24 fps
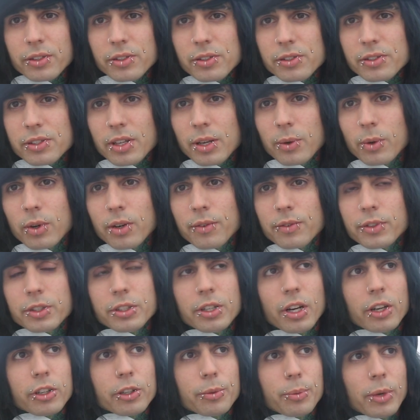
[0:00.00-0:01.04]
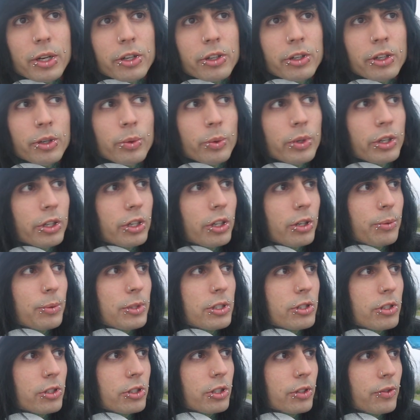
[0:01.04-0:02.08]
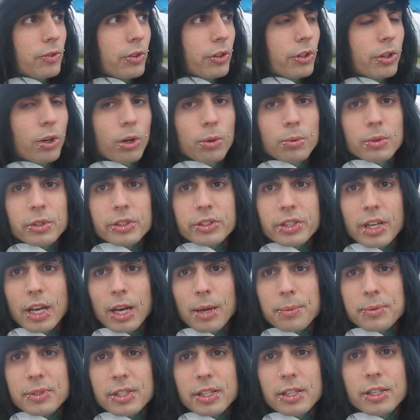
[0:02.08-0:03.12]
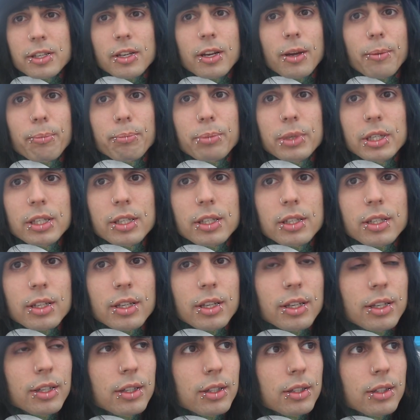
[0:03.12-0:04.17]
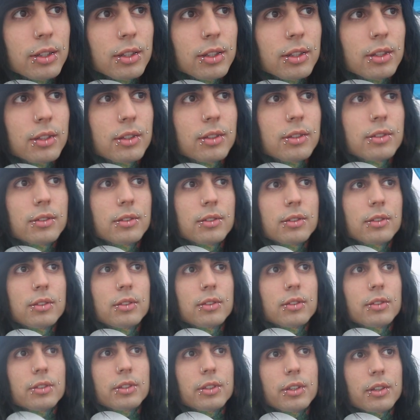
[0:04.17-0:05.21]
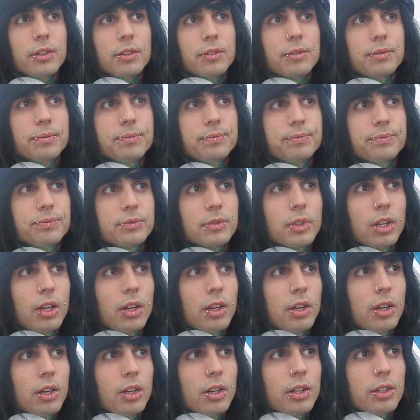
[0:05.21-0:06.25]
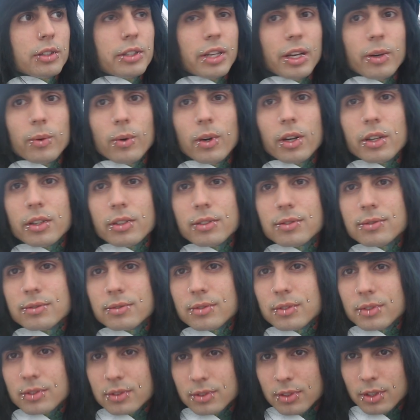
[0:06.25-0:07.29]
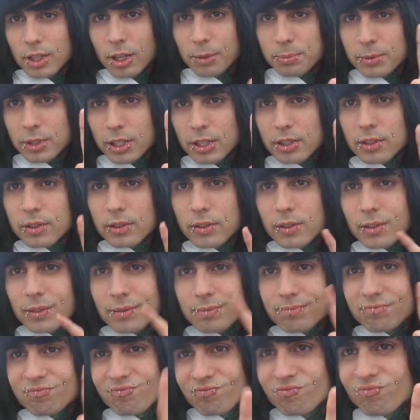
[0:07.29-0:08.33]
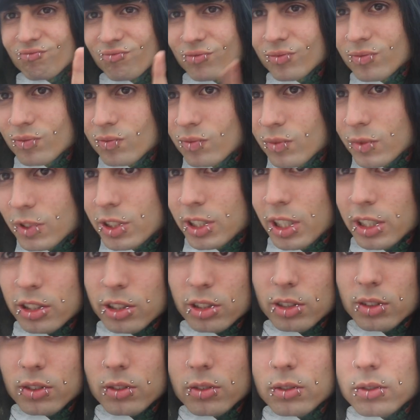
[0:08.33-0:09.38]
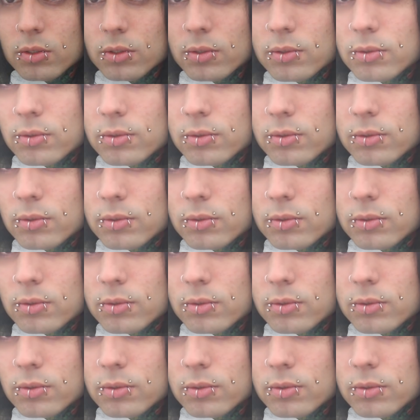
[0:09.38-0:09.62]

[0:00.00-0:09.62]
this is day one of the documentary. We're going to be searching for the homeless camps in Beacon Hill. So, day one, updates. Stay tuned.